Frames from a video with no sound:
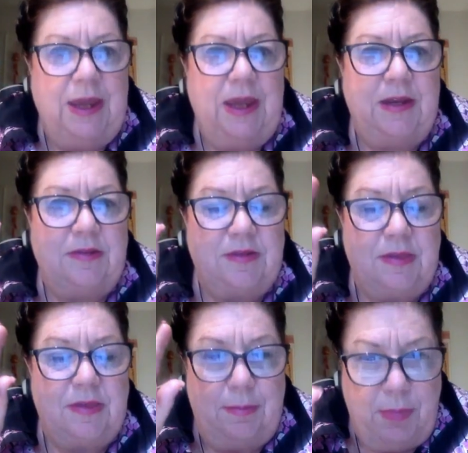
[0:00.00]
It is
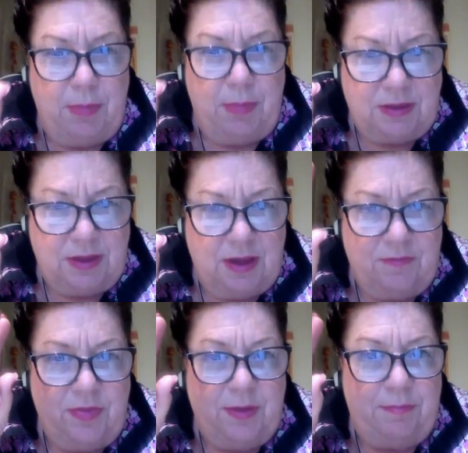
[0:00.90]
the month
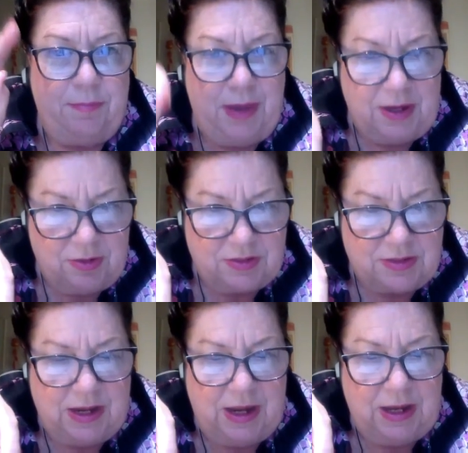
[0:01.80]
of the metal
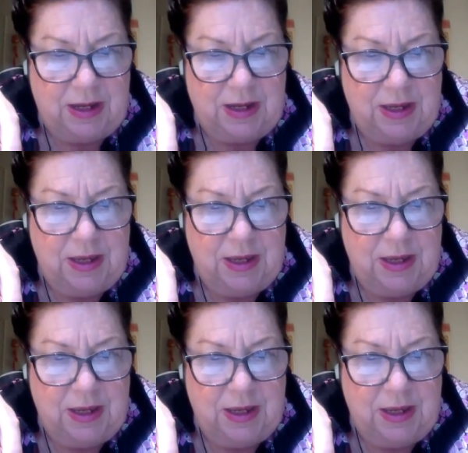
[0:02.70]
snake.